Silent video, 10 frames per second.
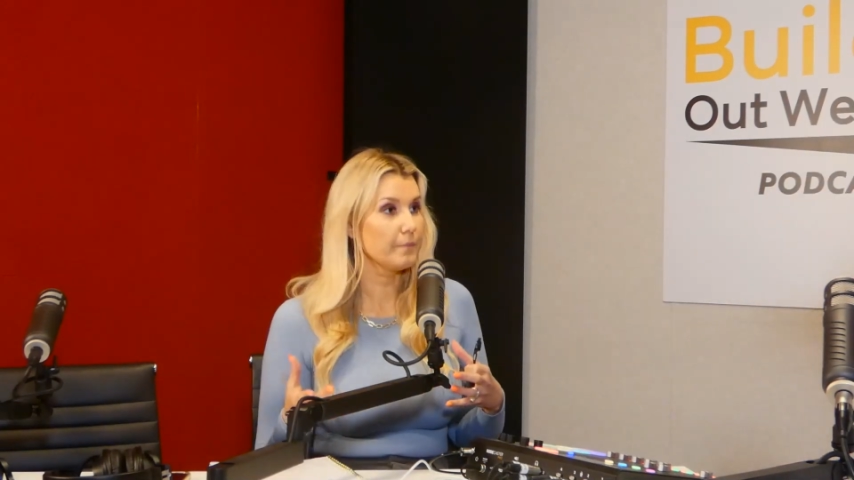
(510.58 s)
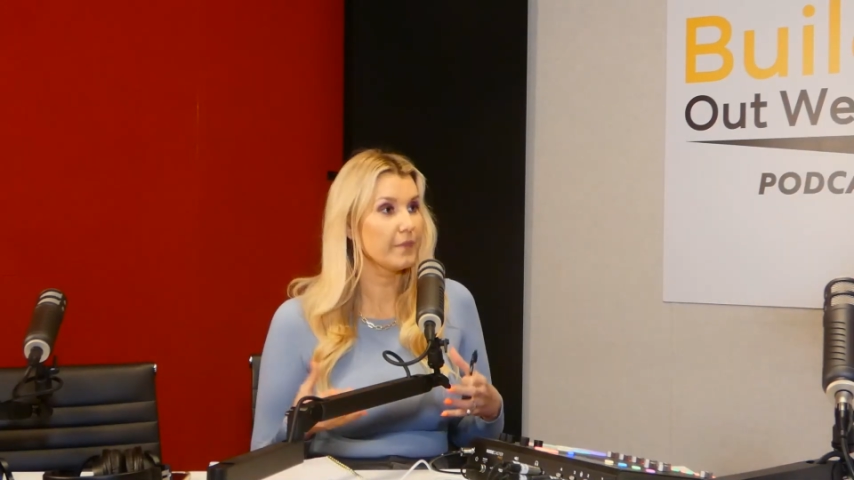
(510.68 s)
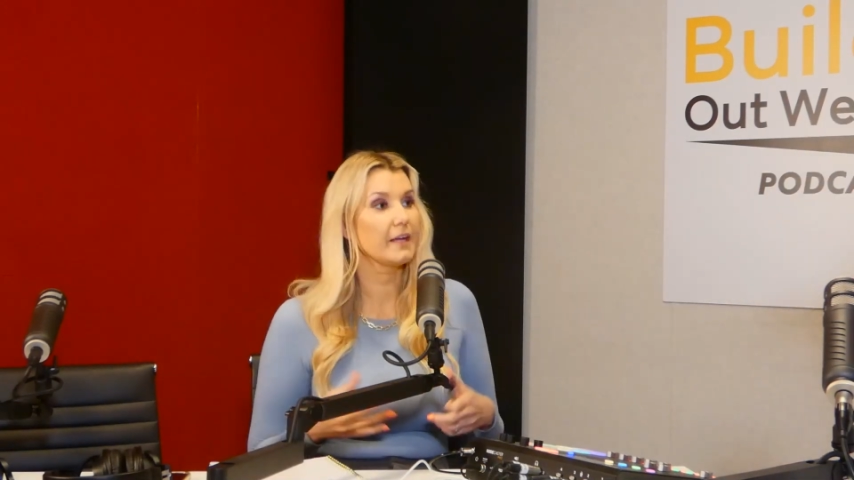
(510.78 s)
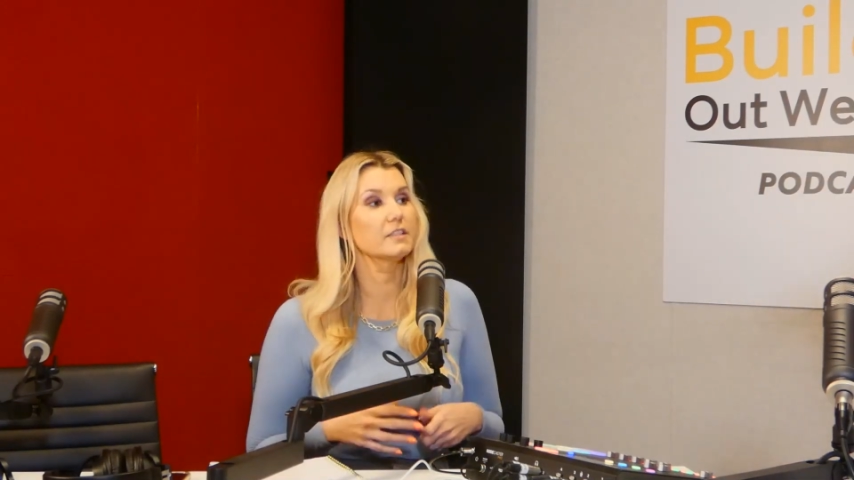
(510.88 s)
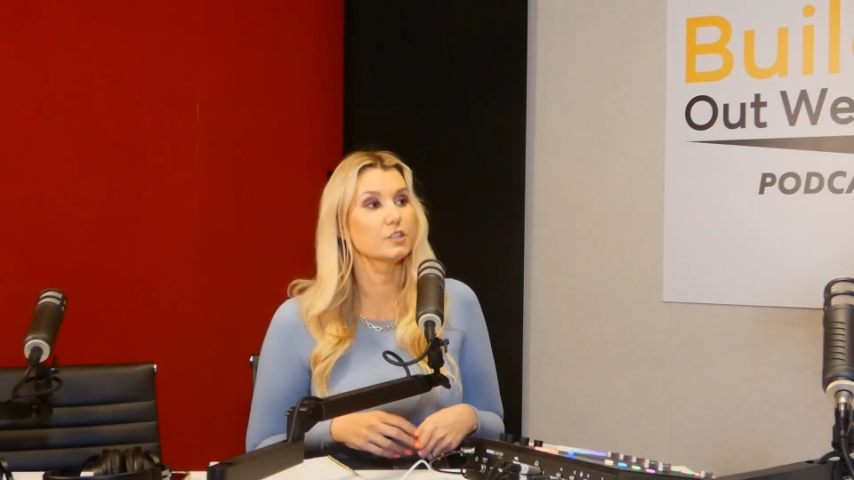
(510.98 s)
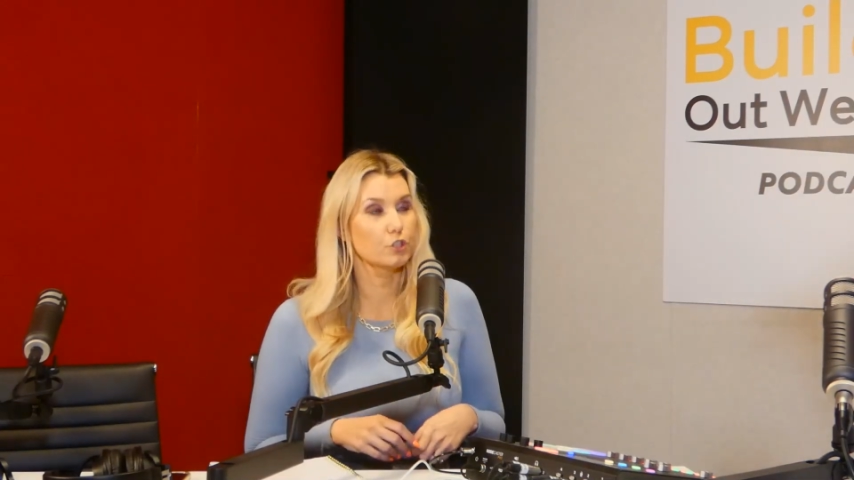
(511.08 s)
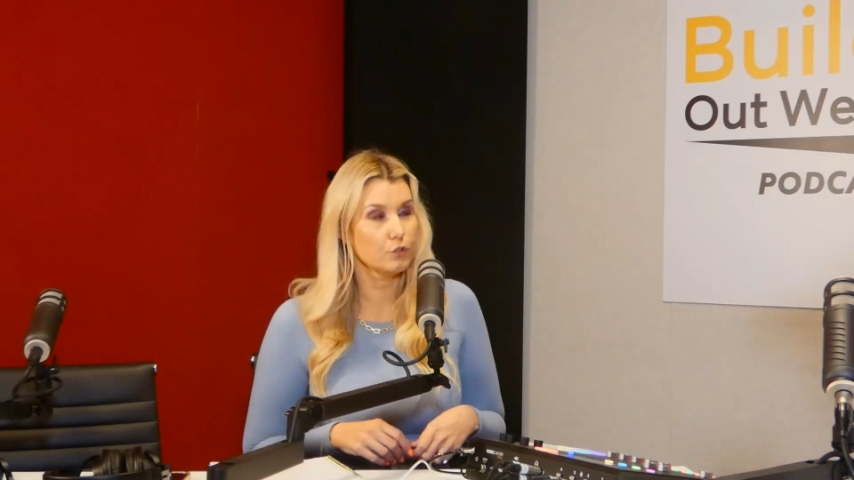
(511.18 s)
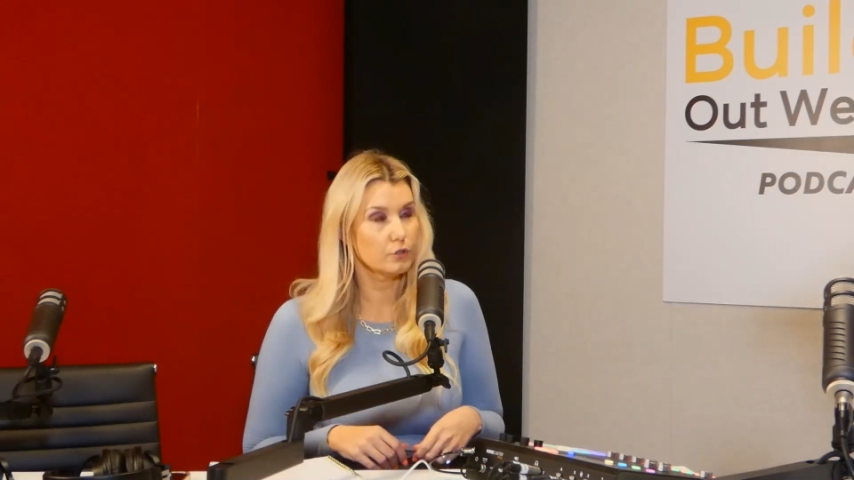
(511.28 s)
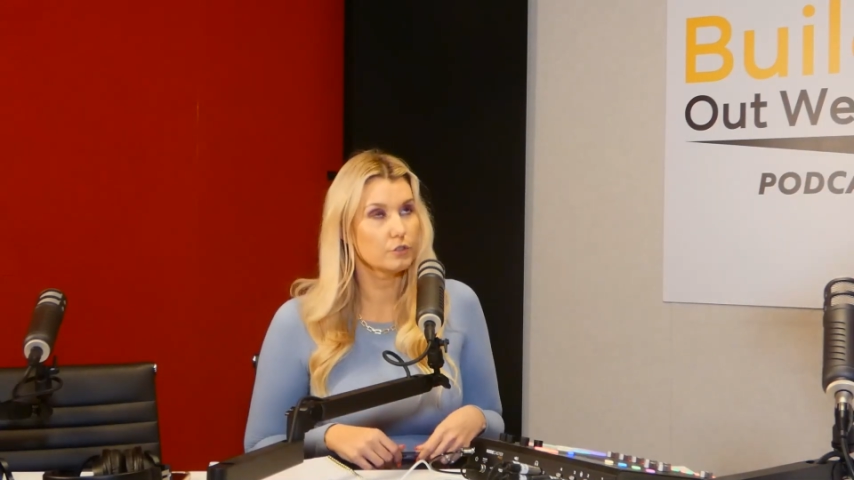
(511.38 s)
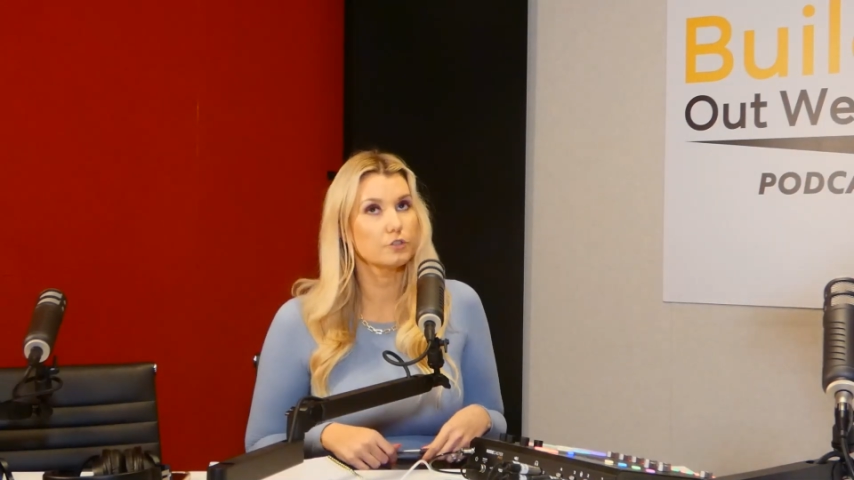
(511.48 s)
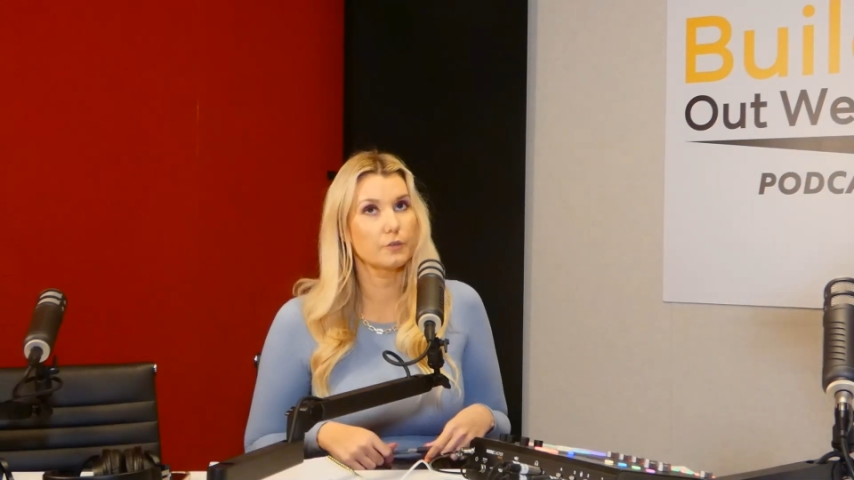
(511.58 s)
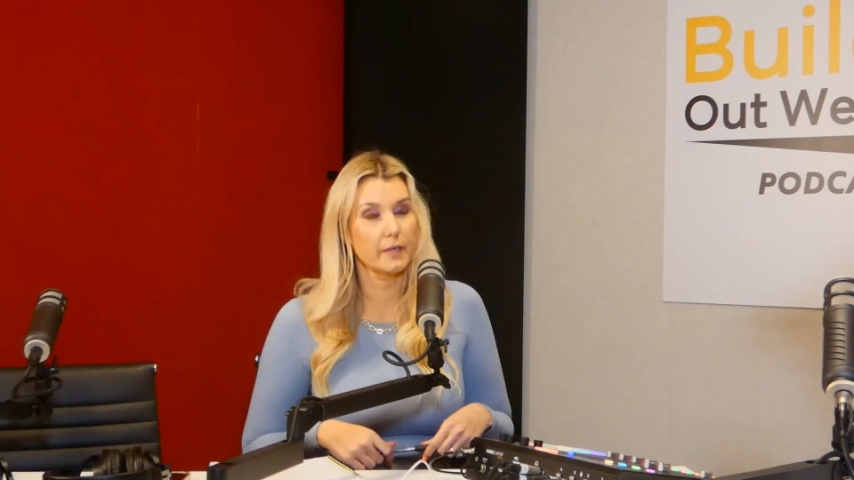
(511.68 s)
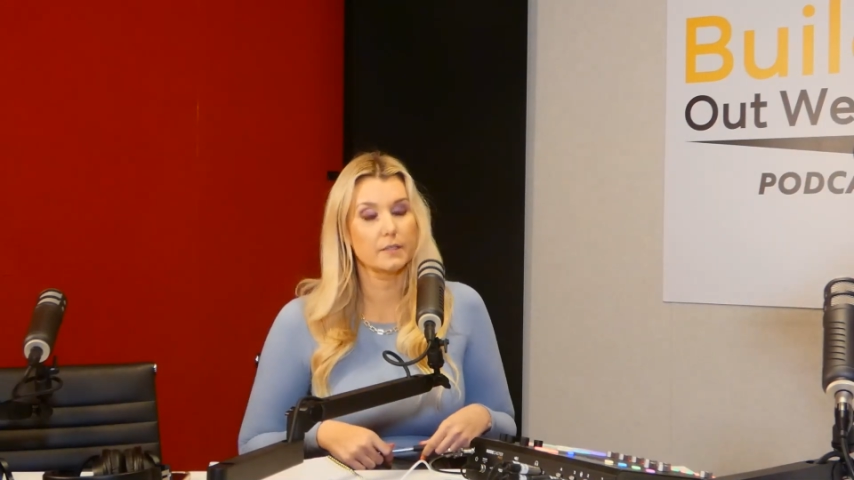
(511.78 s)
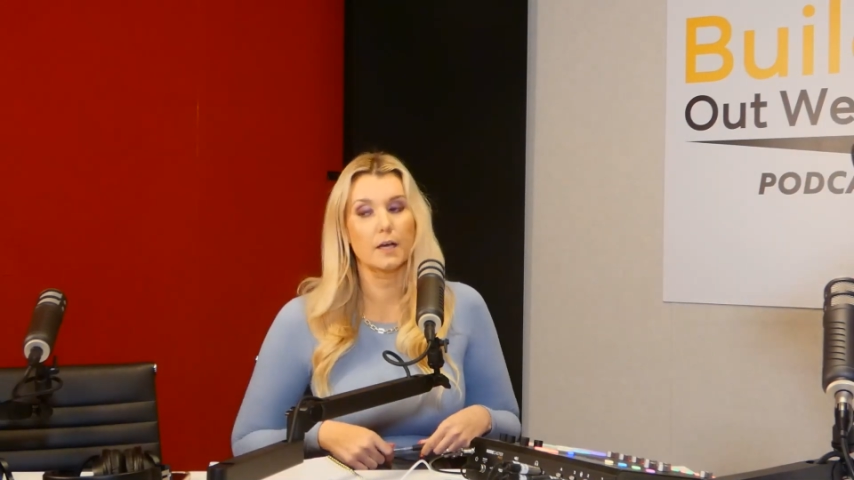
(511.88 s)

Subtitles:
That is a huge trend.